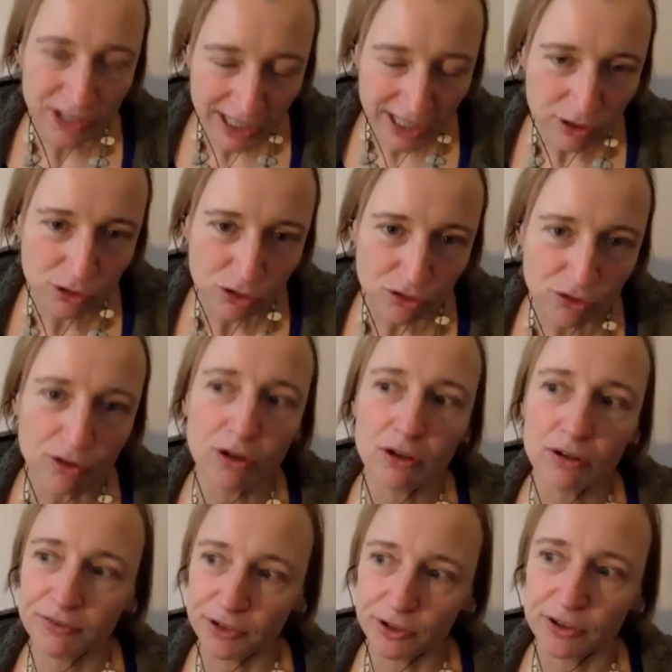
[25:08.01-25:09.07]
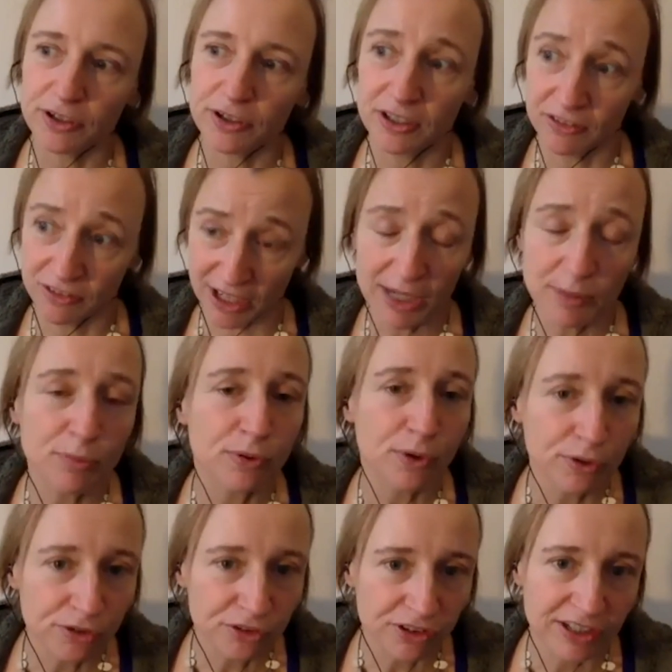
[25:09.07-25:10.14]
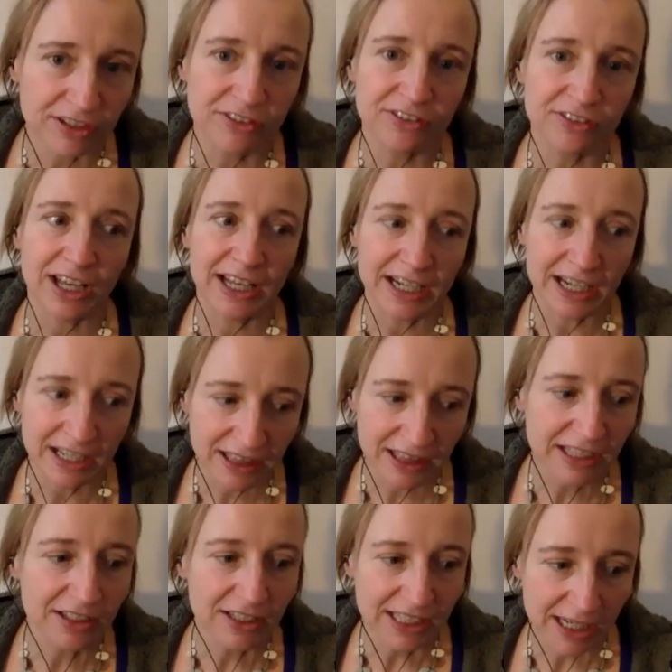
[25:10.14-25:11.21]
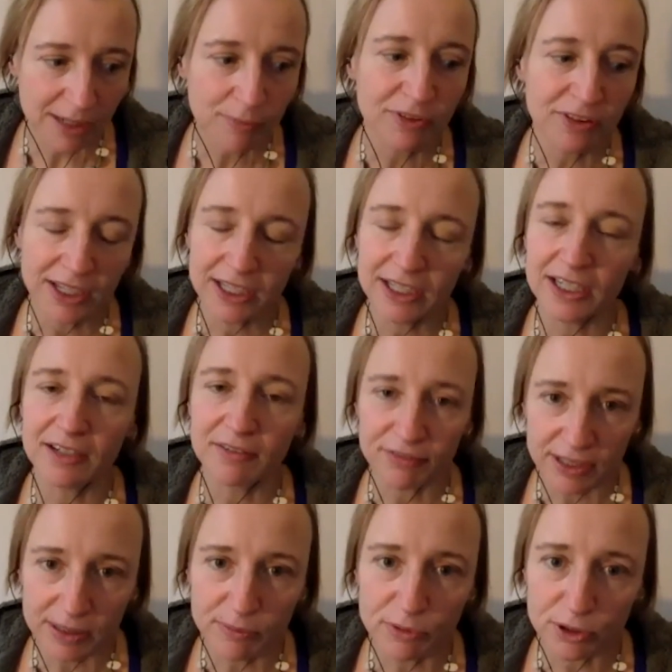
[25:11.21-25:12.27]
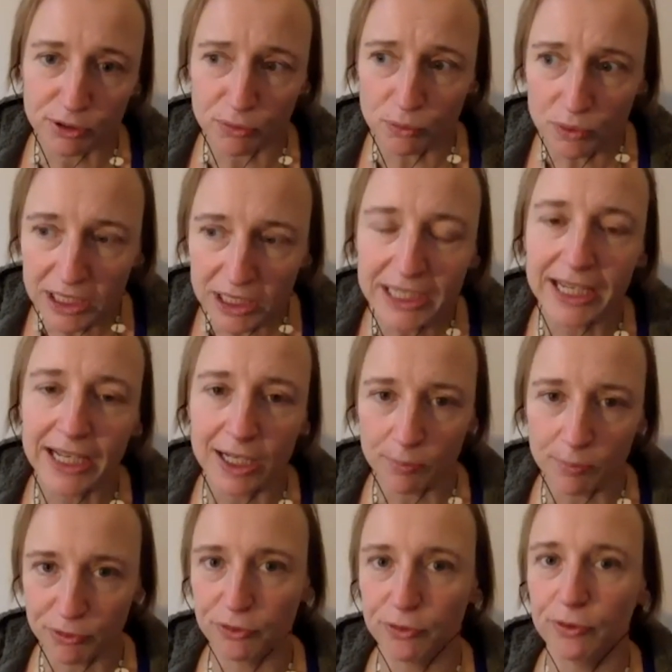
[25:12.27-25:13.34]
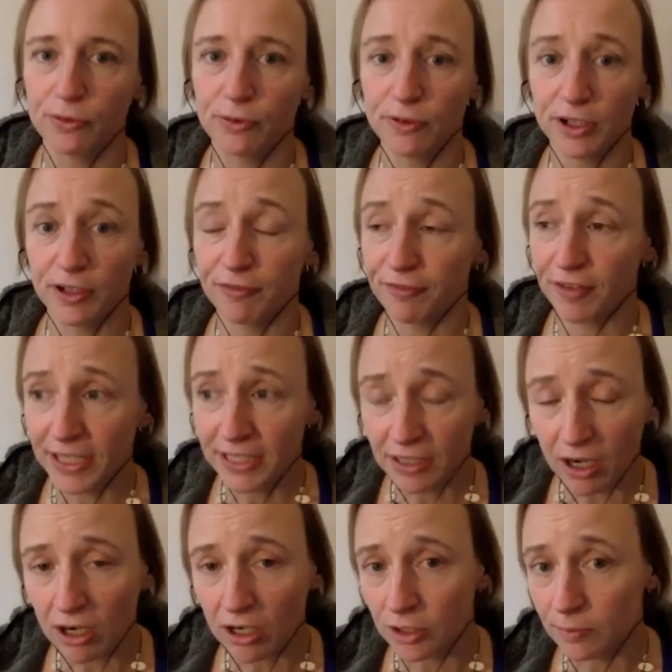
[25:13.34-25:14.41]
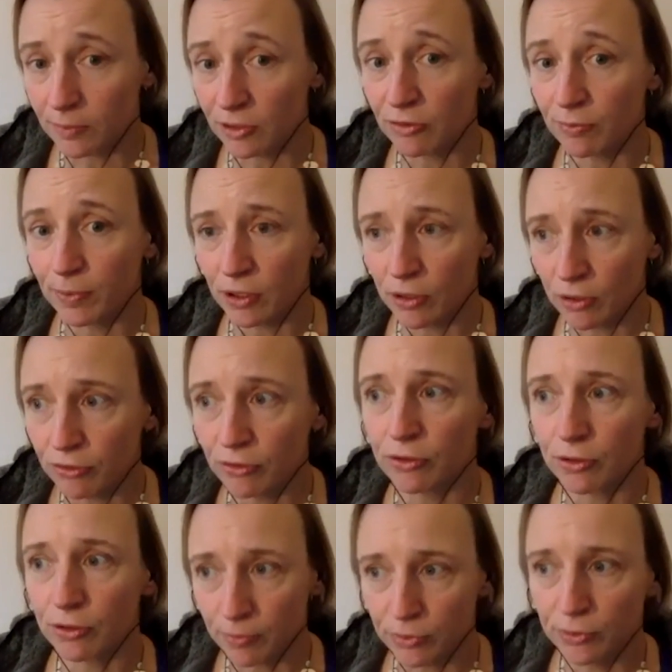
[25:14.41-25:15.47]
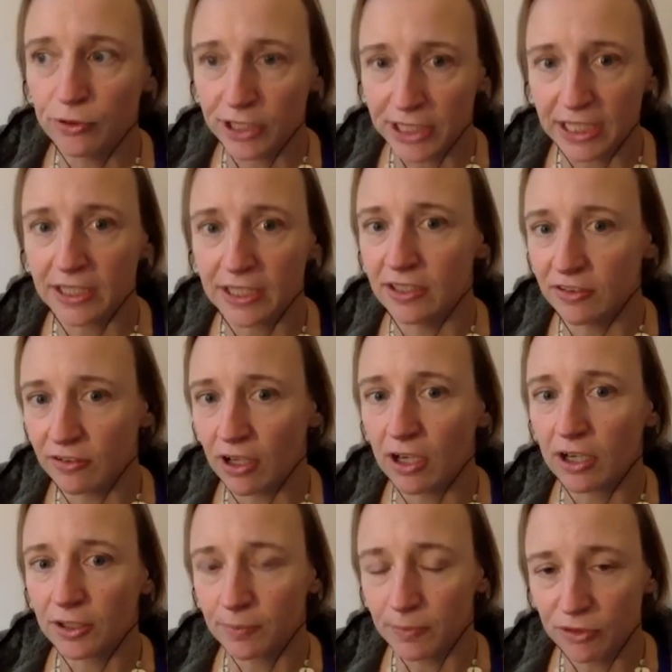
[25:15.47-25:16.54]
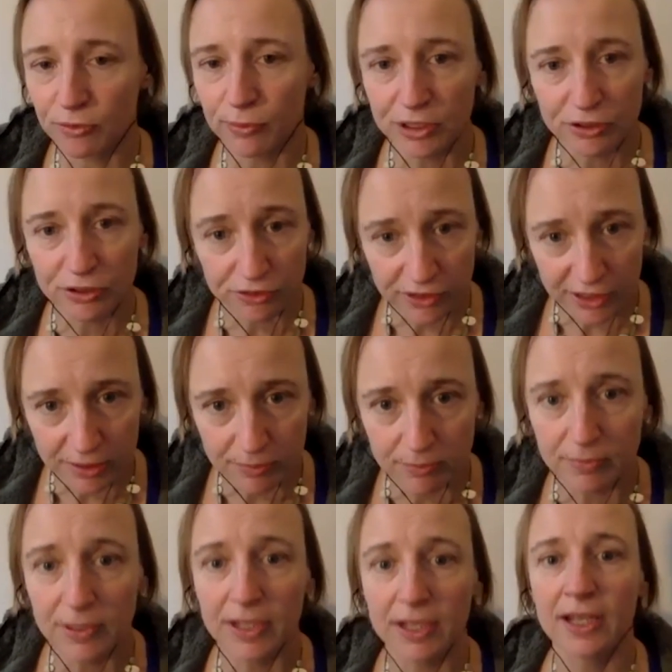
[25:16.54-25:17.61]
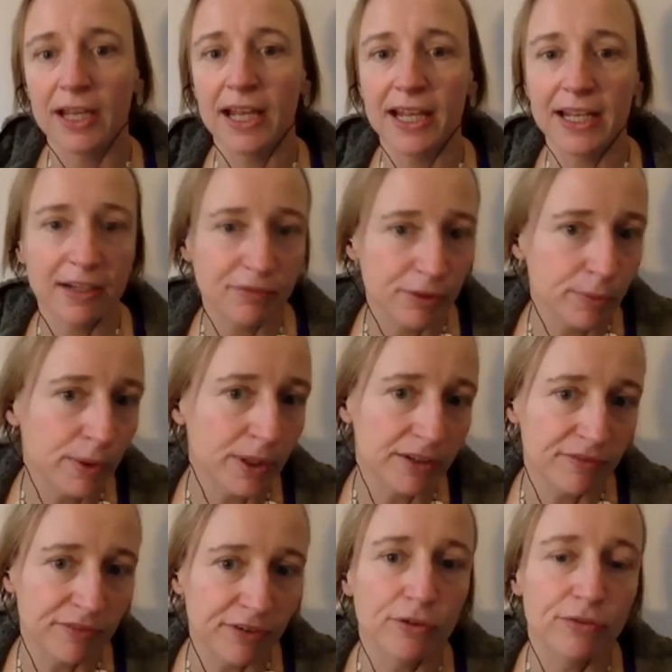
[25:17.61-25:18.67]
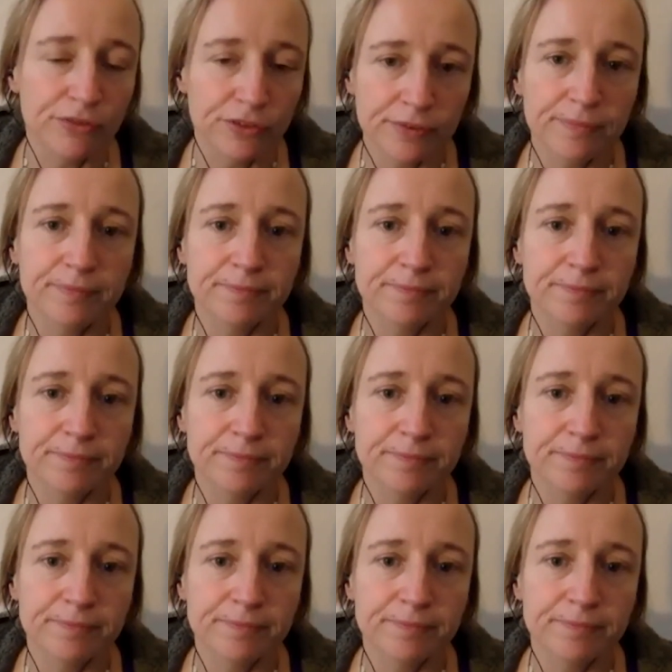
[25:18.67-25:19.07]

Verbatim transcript: take control of your design process. And I think the game thinking framework really helps you uh, find the arguments, but also communicate these arguments with your team and everyone involved.